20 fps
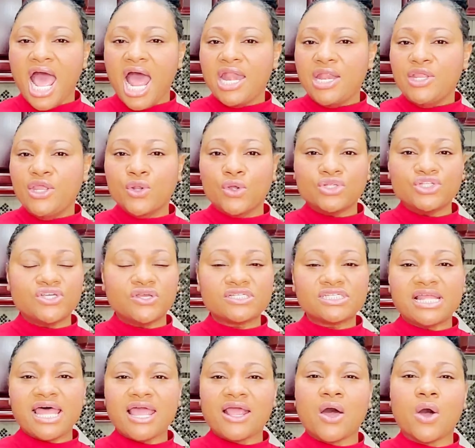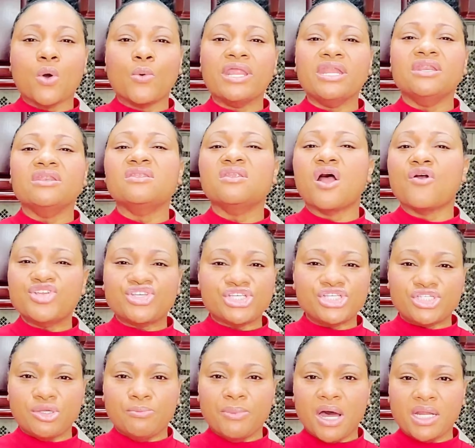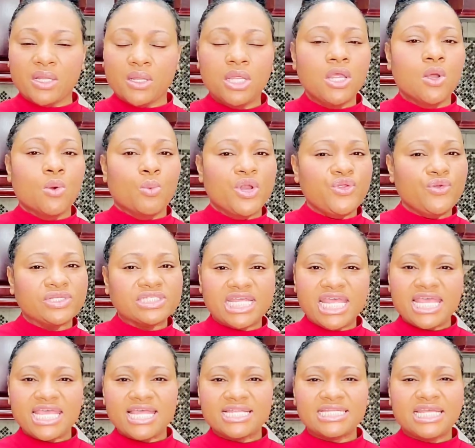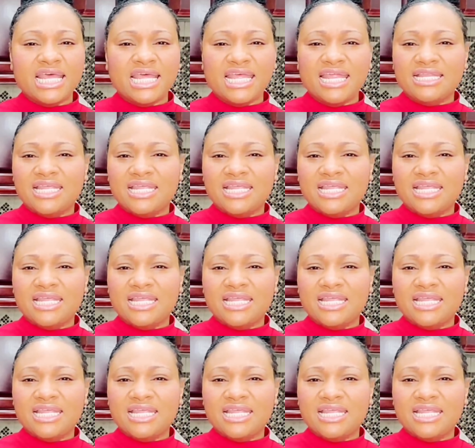And you know, just like how it nourishes your body, when you take it,